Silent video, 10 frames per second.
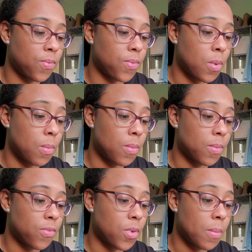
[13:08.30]

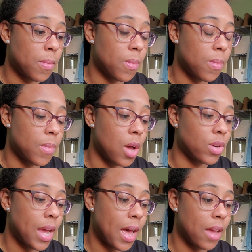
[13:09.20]

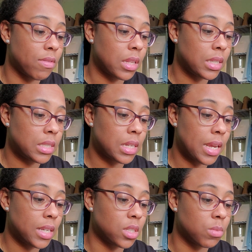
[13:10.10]
Formaldehyde releasing
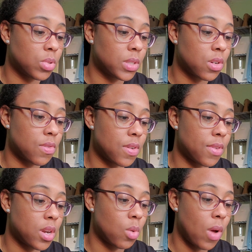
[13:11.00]
agent,
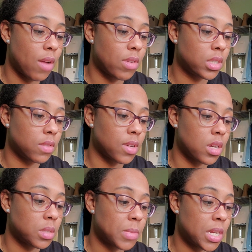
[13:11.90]
preservative in a wide range of
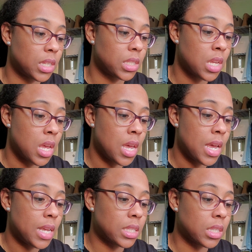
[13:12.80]
cosmetics.
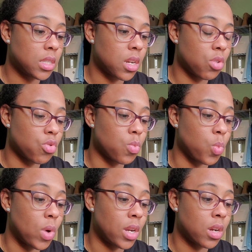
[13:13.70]
It's considered
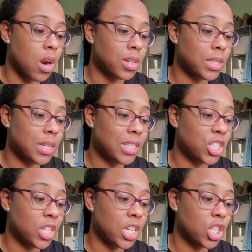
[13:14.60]
group one
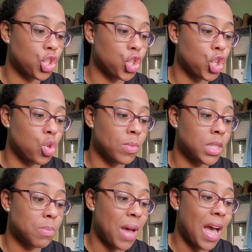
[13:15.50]
carcinogenic to
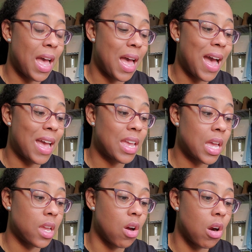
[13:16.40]
humans by
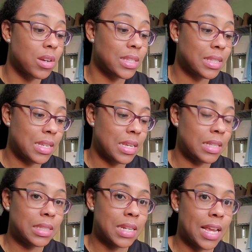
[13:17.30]
IARC
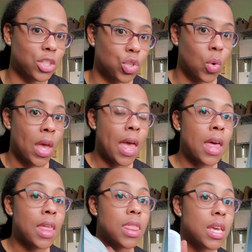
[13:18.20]
International.
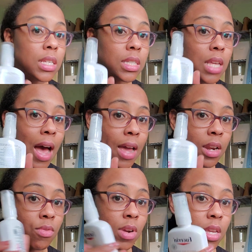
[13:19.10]
This
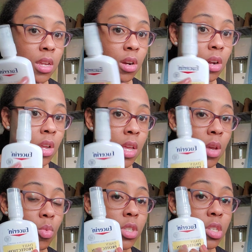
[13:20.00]
item right here
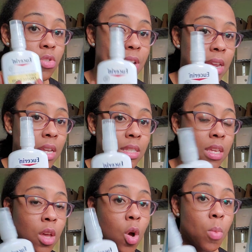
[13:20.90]
was created
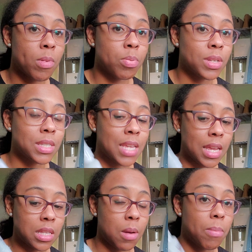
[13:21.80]
to help
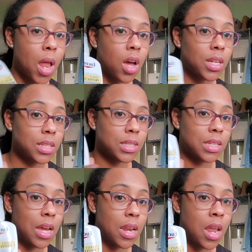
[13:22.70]
protect, block
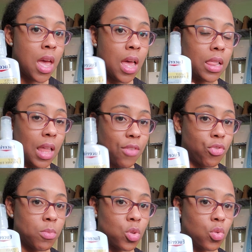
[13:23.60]
sun light
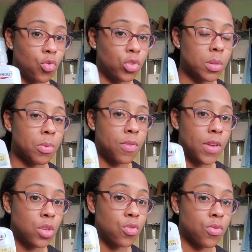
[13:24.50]
from you, to
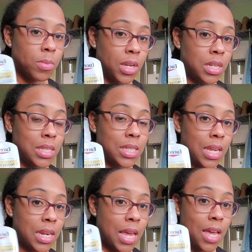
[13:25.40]
prevent you from getting
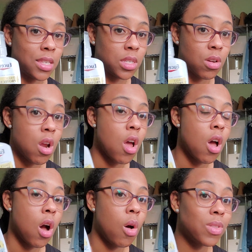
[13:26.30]
skin cancer,
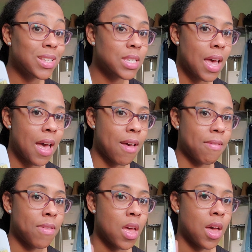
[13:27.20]
only to
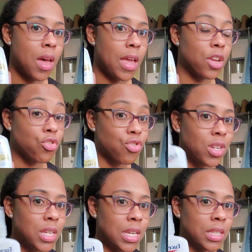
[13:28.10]
have
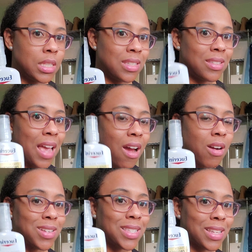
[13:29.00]
ingredients that
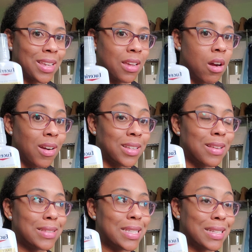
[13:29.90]
are
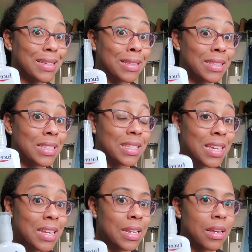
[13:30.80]

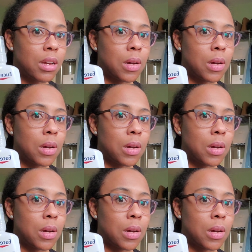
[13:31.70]
skin